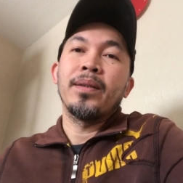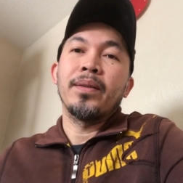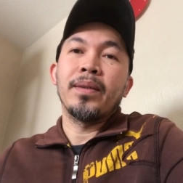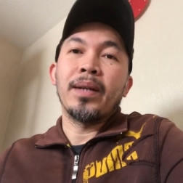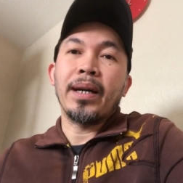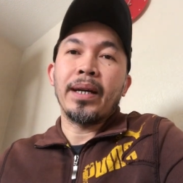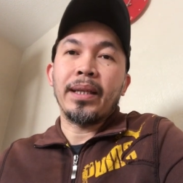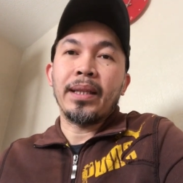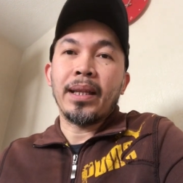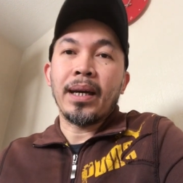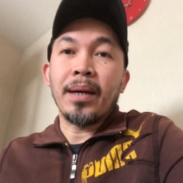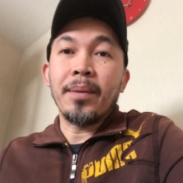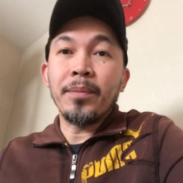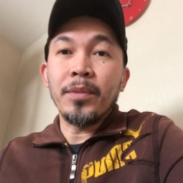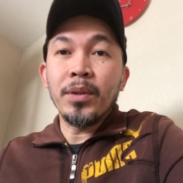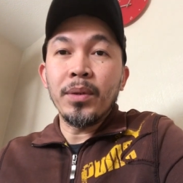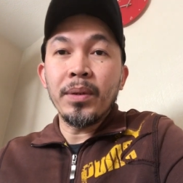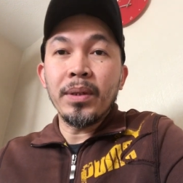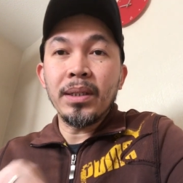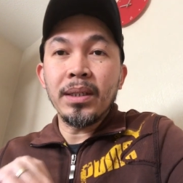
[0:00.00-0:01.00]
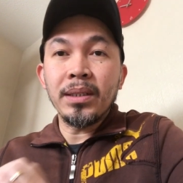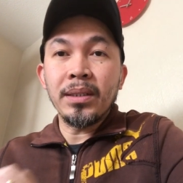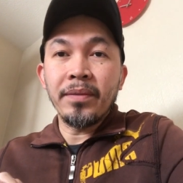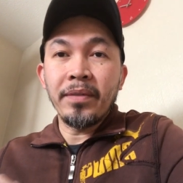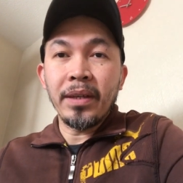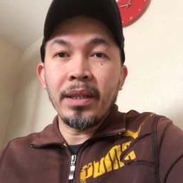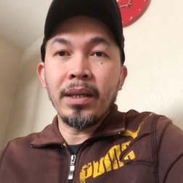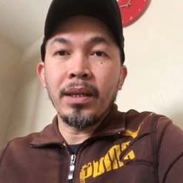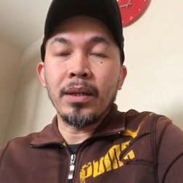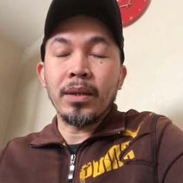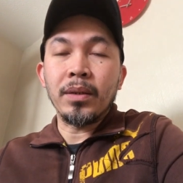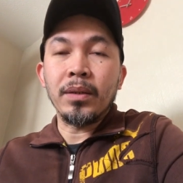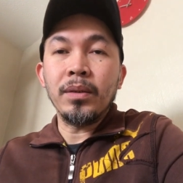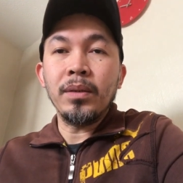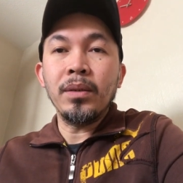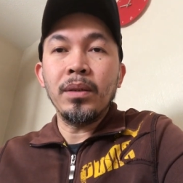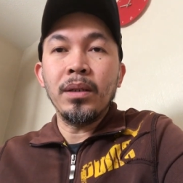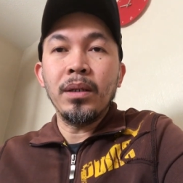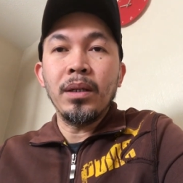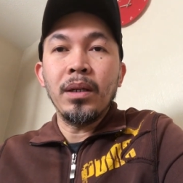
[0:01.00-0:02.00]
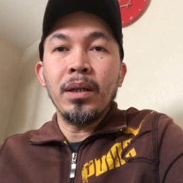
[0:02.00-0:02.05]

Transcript: Right, I'm doing this video